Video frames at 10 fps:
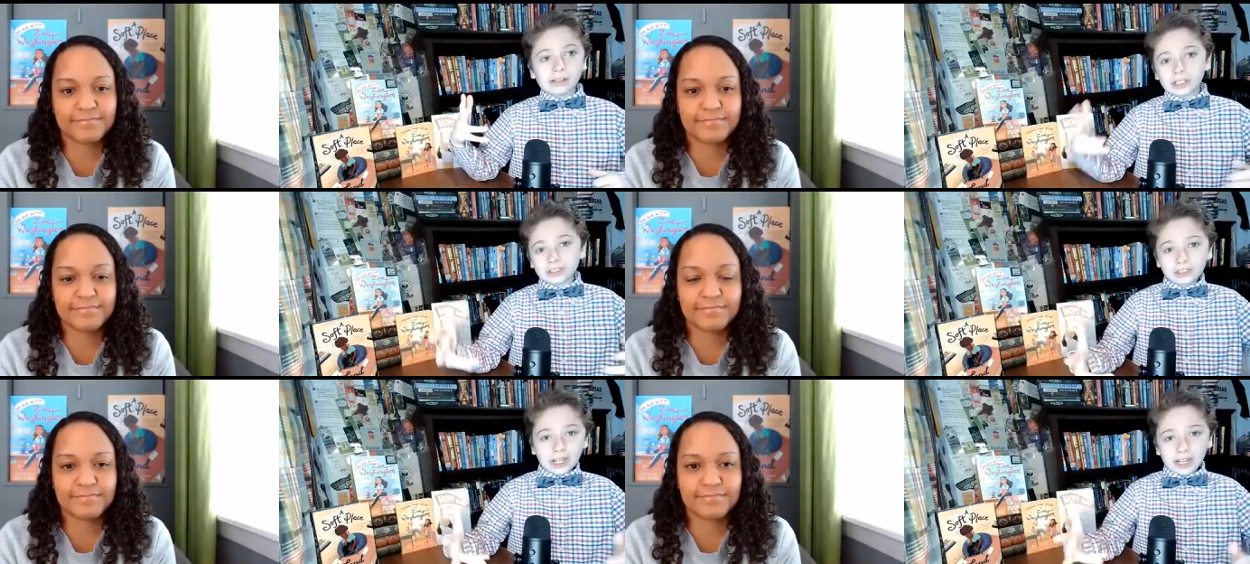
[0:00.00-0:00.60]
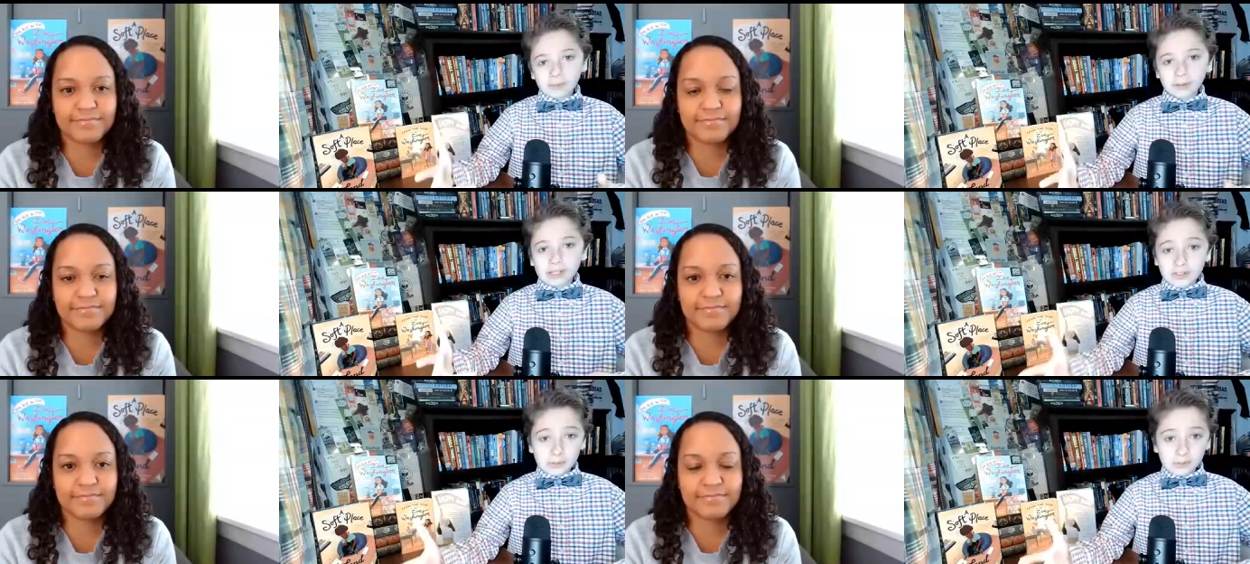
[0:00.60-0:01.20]
Speaker 1: just to kind of put
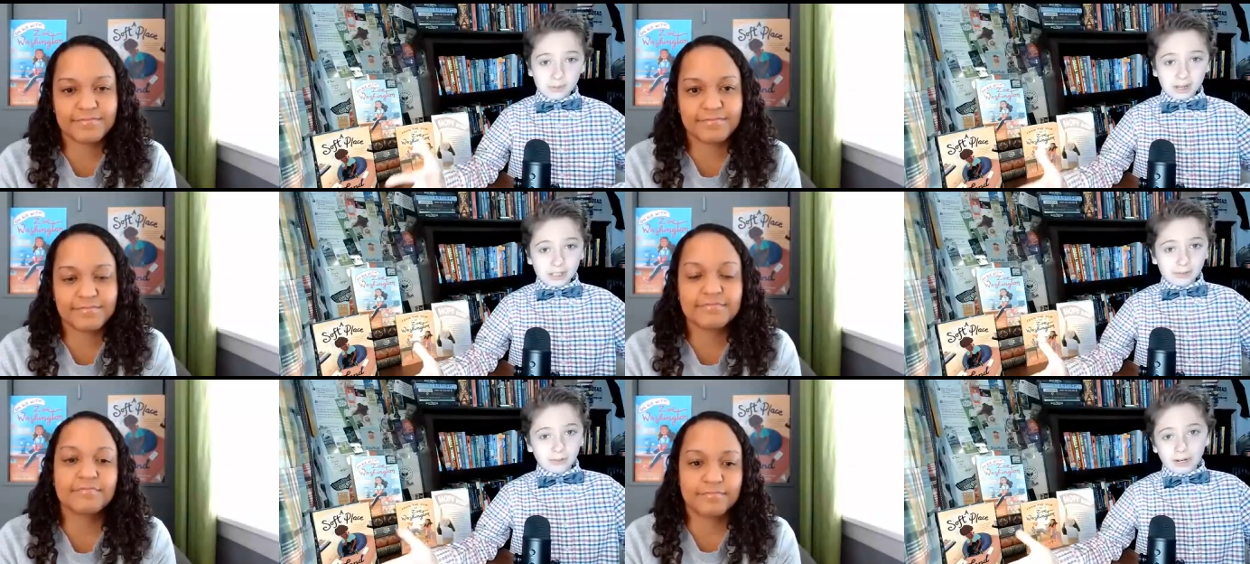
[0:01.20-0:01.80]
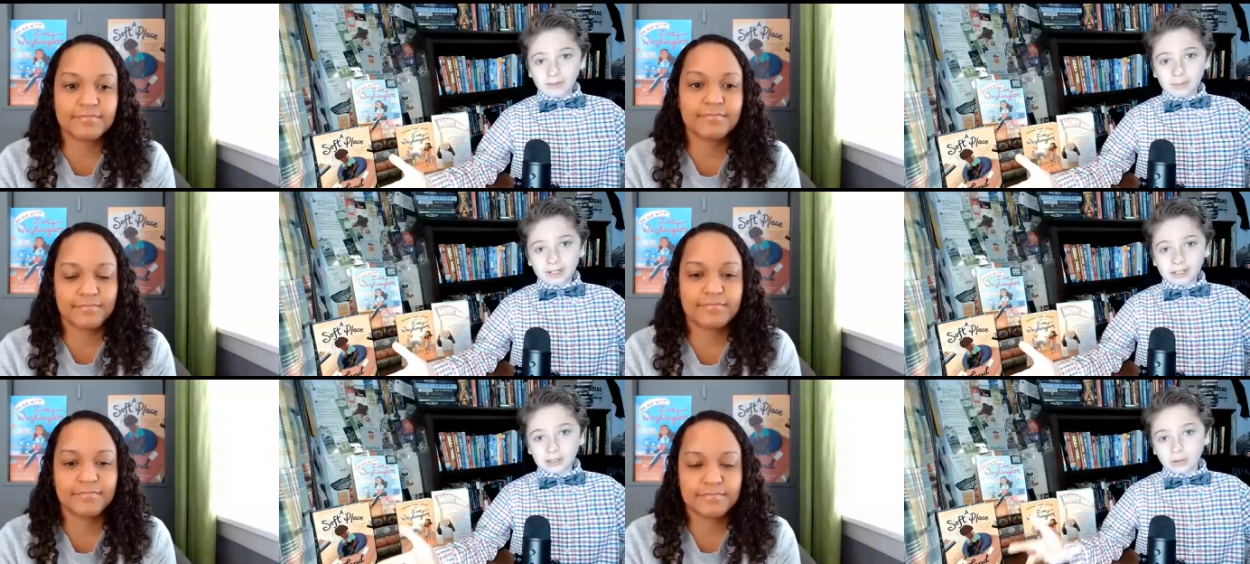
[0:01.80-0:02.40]
things into perspective for
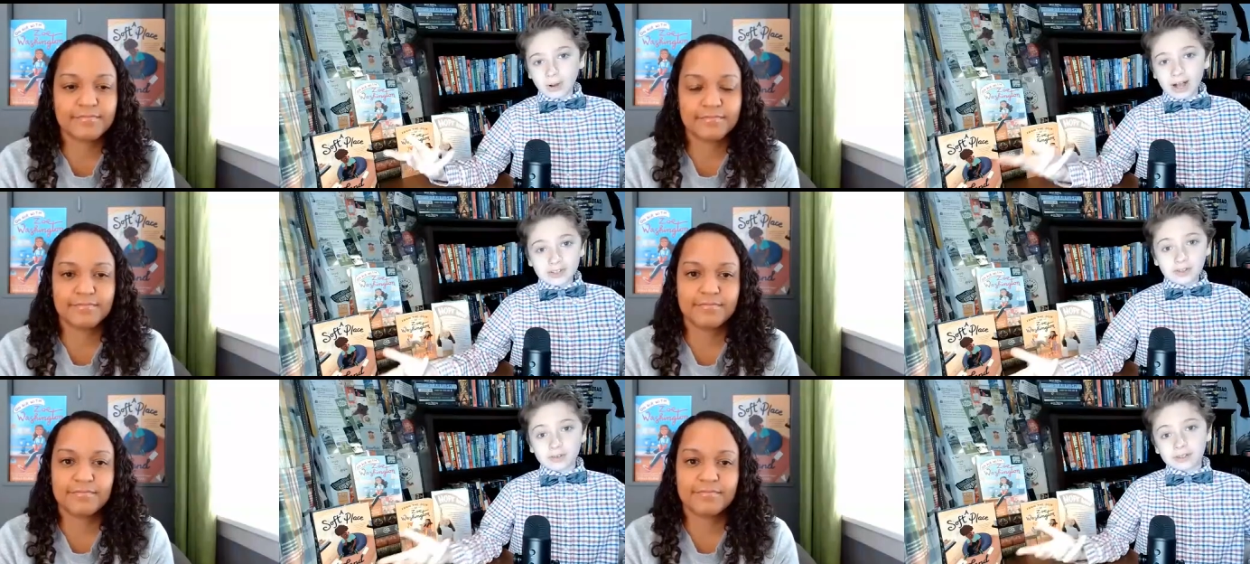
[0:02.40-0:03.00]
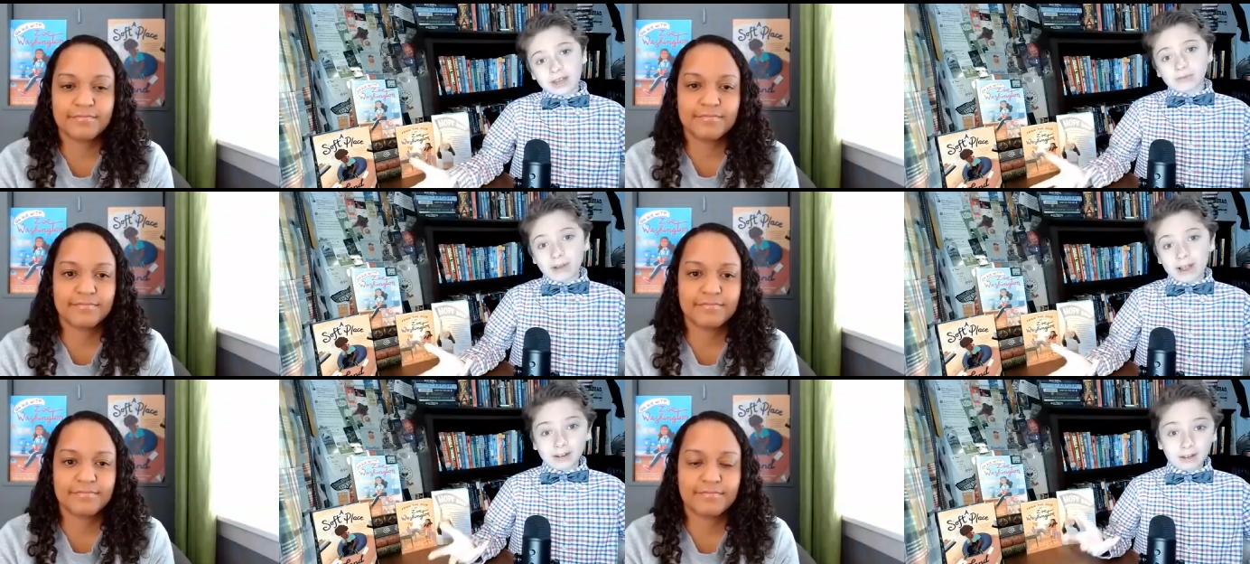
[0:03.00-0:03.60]
everybody who hasn't yet
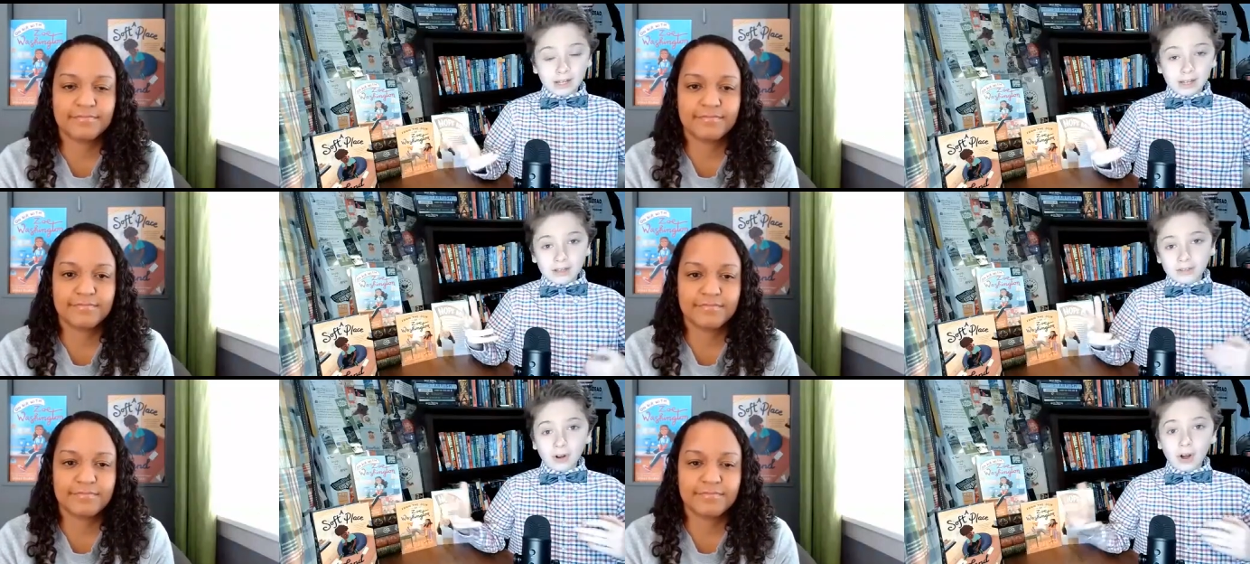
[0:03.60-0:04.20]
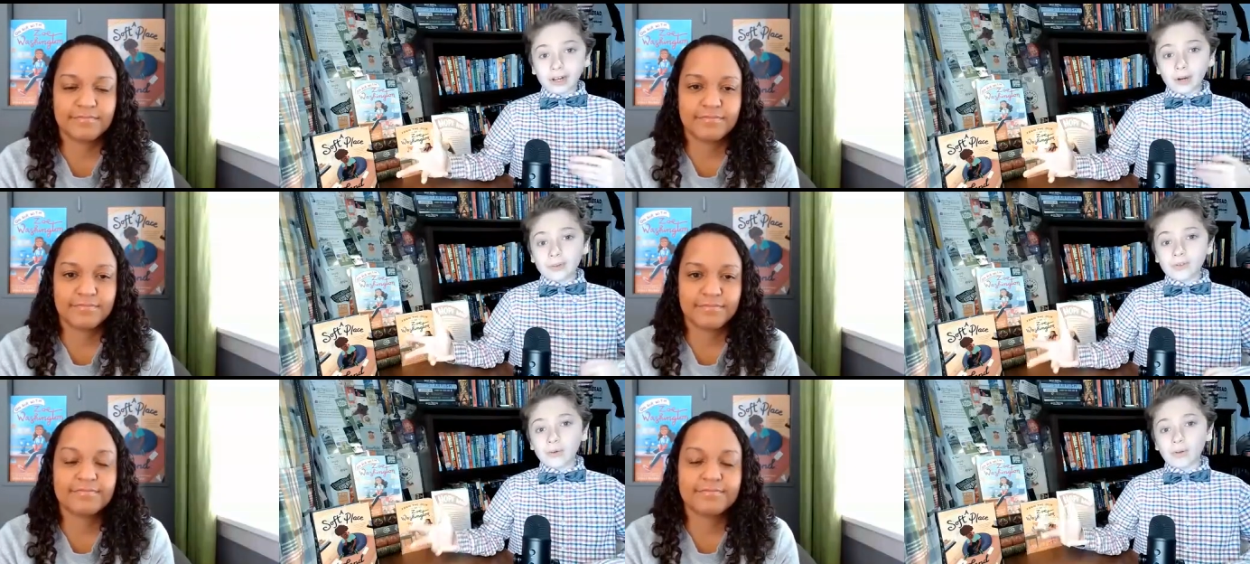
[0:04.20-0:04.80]
read either on air
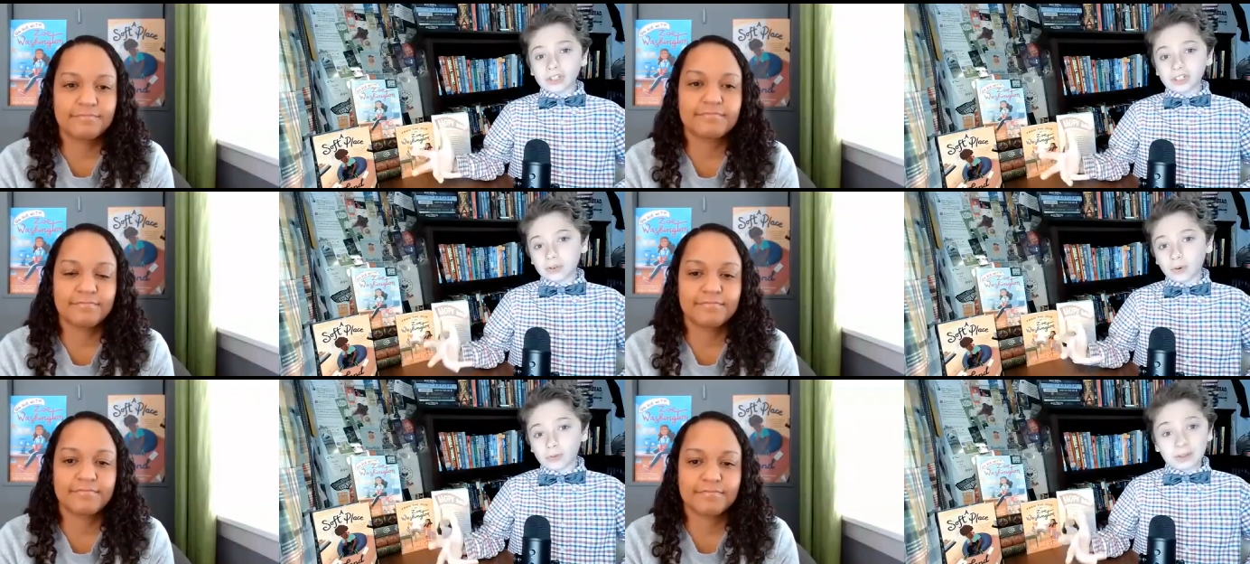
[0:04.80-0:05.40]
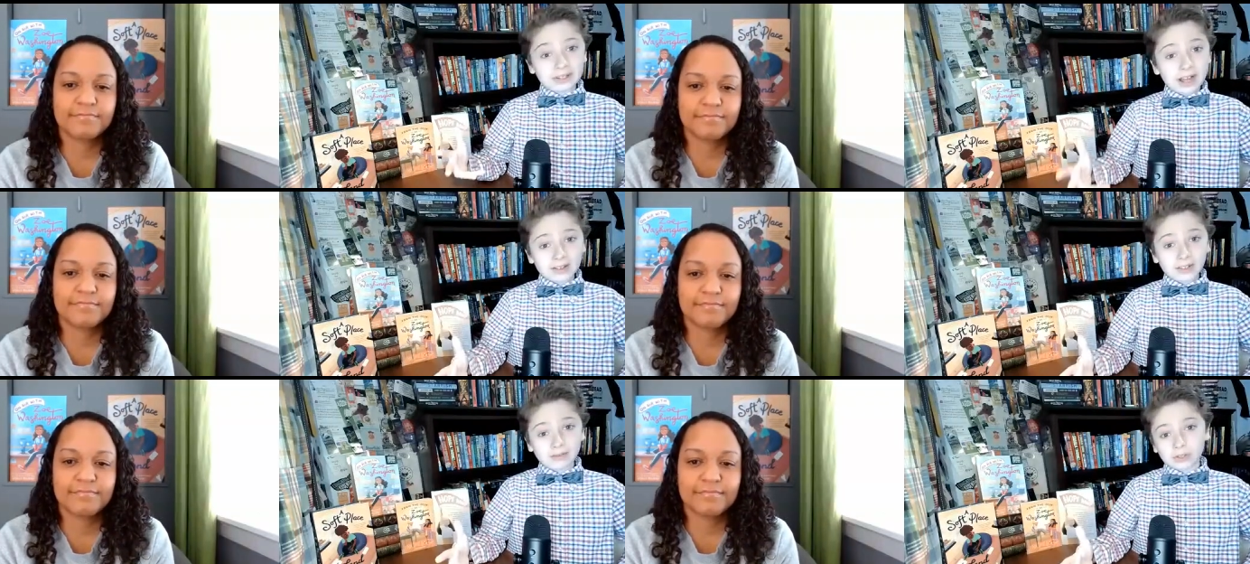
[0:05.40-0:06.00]
with Zoe Washington or from the
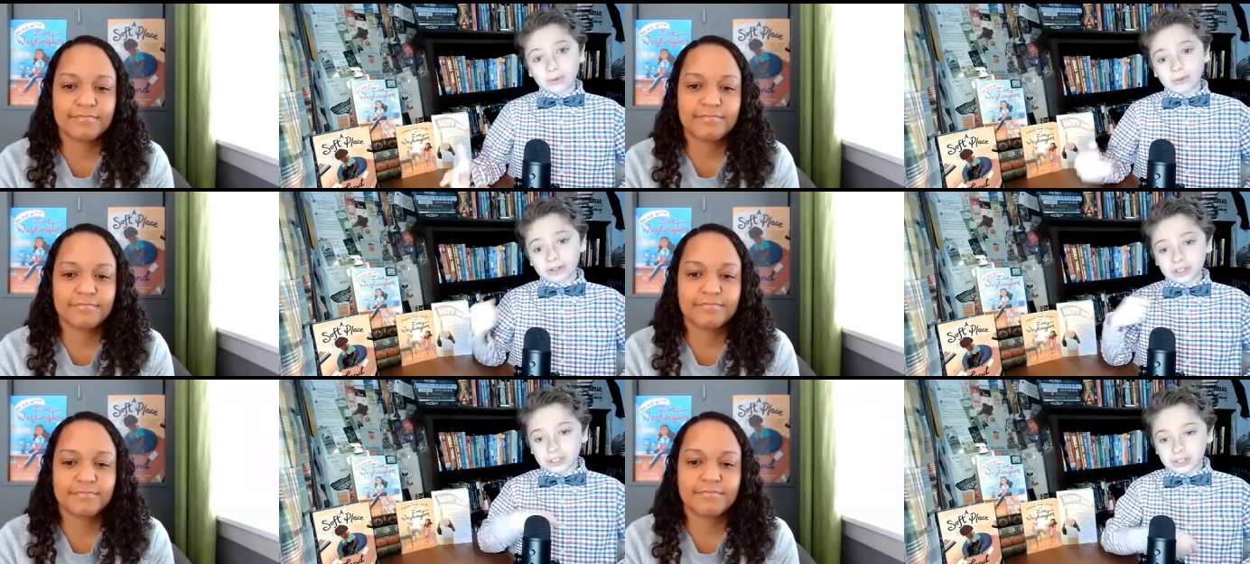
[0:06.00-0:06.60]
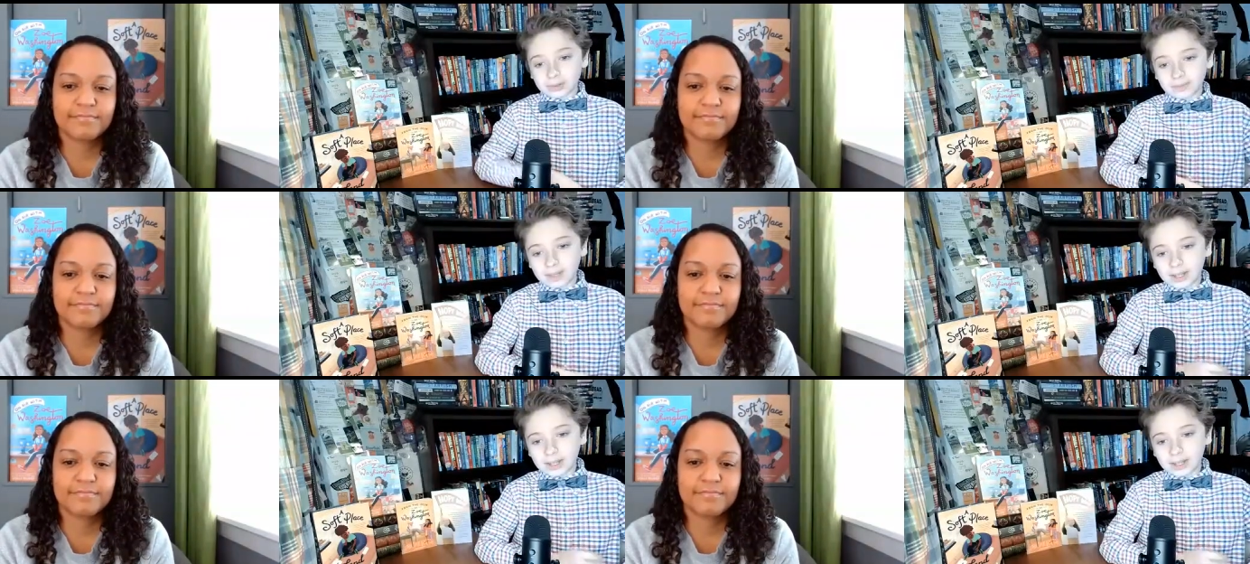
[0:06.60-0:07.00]
desk of Zoe Washington.